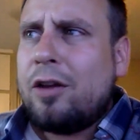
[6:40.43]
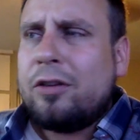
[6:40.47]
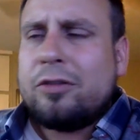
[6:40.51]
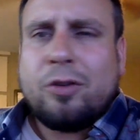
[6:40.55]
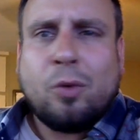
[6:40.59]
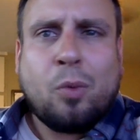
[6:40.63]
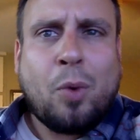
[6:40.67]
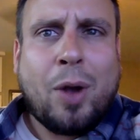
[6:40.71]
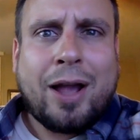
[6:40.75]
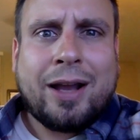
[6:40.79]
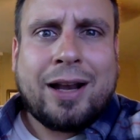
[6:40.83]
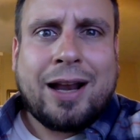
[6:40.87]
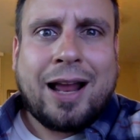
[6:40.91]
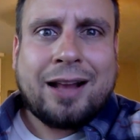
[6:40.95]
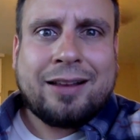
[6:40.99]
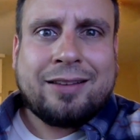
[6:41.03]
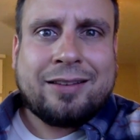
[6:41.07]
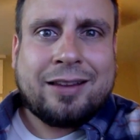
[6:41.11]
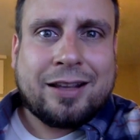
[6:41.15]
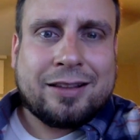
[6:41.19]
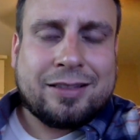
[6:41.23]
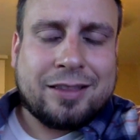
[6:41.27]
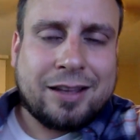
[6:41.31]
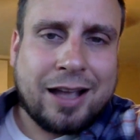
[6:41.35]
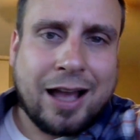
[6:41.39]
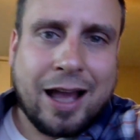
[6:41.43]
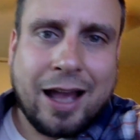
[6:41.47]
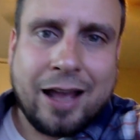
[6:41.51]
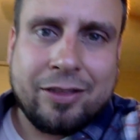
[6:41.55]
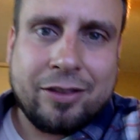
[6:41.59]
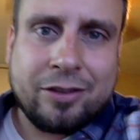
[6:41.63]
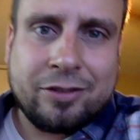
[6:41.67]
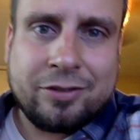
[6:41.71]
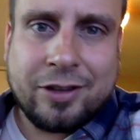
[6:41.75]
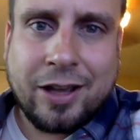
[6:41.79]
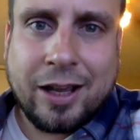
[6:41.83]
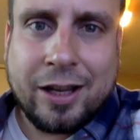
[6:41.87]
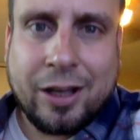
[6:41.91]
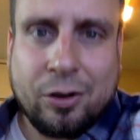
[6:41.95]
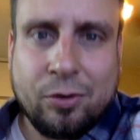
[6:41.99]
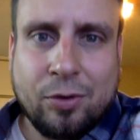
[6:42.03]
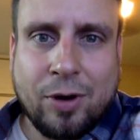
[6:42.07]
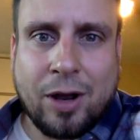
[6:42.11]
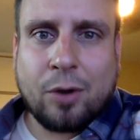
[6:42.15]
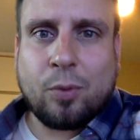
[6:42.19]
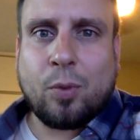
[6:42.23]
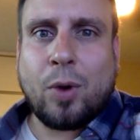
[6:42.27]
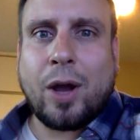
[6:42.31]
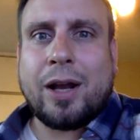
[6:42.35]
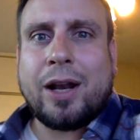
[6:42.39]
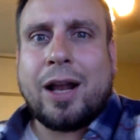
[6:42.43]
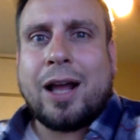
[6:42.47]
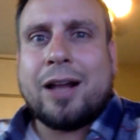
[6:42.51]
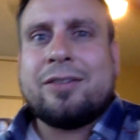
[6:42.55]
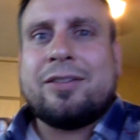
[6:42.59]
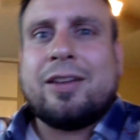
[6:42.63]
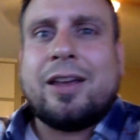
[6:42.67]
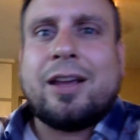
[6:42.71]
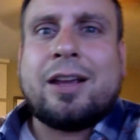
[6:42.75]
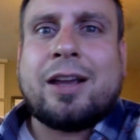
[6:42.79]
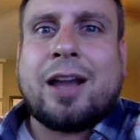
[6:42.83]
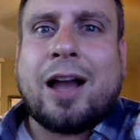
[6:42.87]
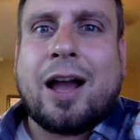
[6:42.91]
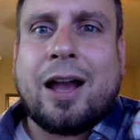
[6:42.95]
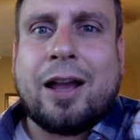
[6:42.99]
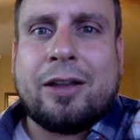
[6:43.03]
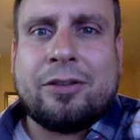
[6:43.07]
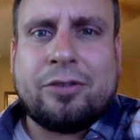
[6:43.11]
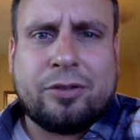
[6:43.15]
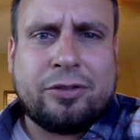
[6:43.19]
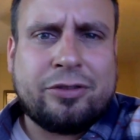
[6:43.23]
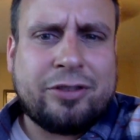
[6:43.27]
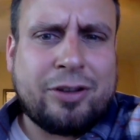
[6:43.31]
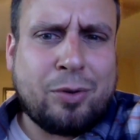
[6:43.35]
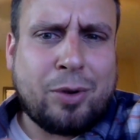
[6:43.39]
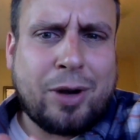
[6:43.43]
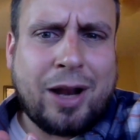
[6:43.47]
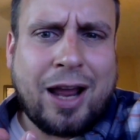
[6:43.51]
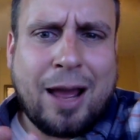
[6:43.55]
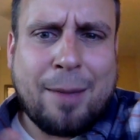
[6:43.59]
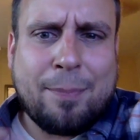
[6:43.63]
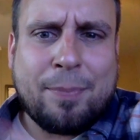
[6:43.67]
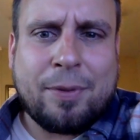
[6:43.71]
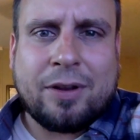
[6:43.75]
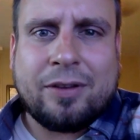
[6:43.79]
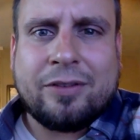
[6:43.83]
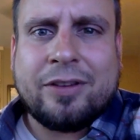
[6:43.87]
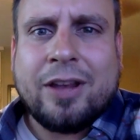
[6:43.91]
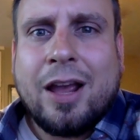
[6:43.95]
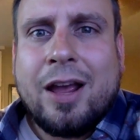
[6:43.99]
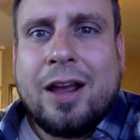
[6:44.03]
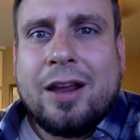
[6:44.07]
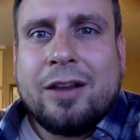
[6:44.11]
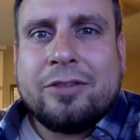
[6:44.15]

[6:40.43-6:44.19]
So why not take the guy in the second round? Why not take Kaiser? See what happens.